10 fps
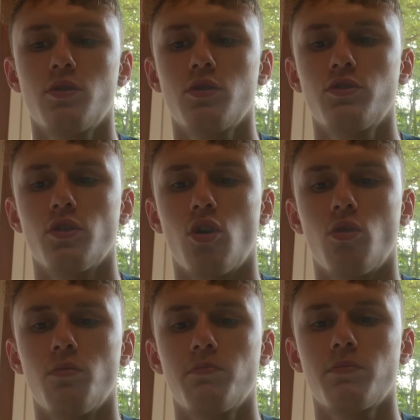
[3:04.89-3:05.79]

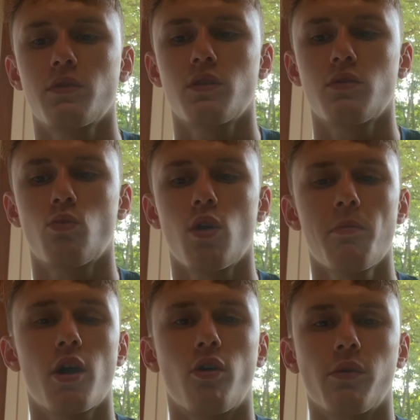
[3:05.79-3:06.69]
So where am
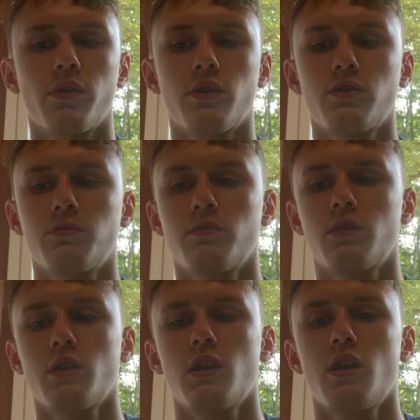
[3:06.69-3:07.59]
I going with this?
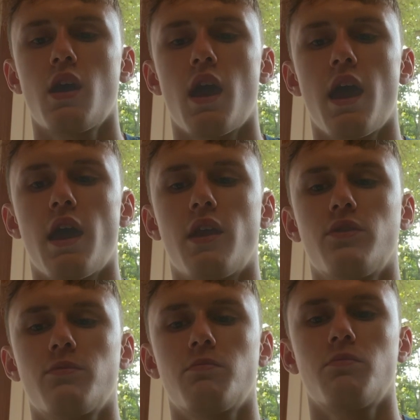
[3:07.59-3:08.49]

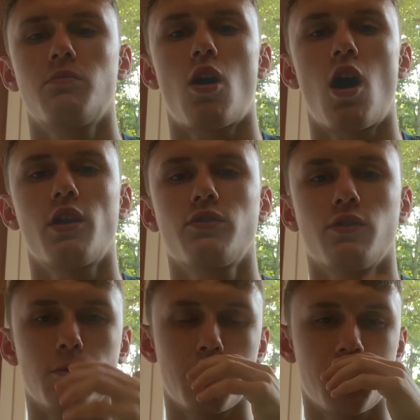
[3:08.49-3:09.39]
And
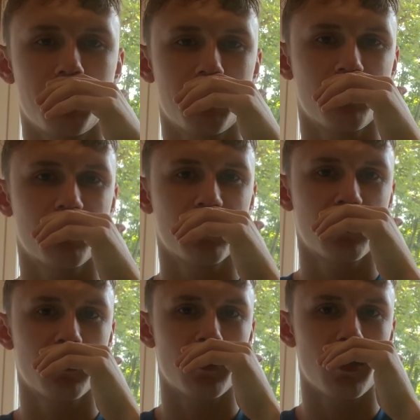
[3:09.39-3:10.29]
honestly,
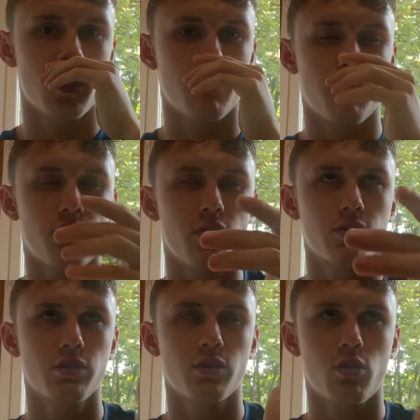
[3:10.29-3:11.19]
if
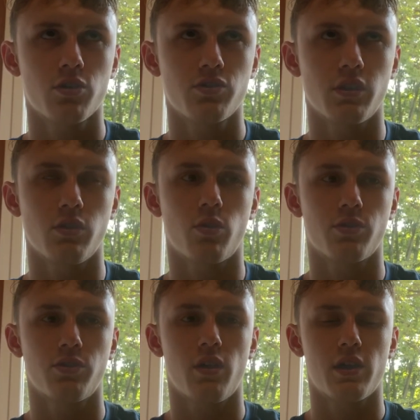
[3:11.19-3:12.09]
this is a question that you are
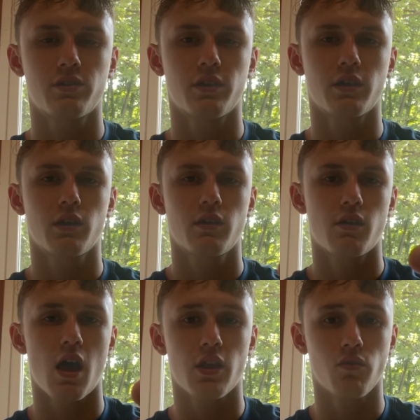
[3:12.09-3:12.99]
still asking
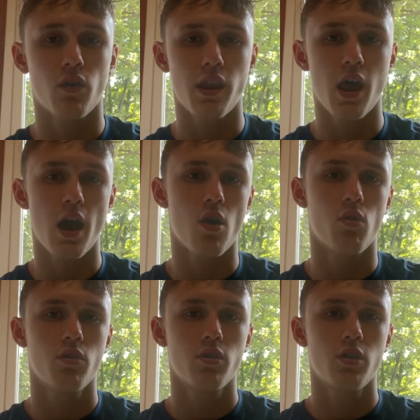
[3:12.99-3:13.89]
as of right
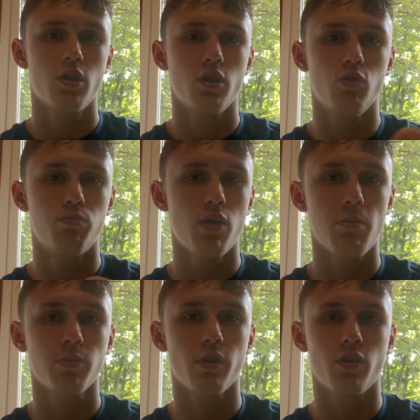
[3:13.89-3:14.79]
now, you
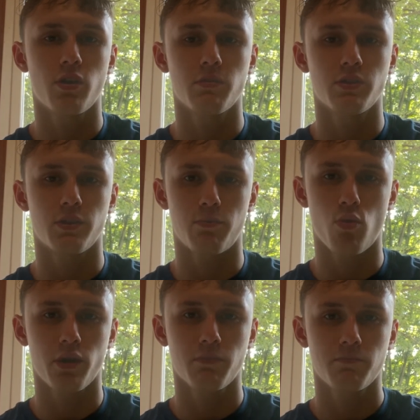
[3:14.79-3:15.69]
probably already missed the point.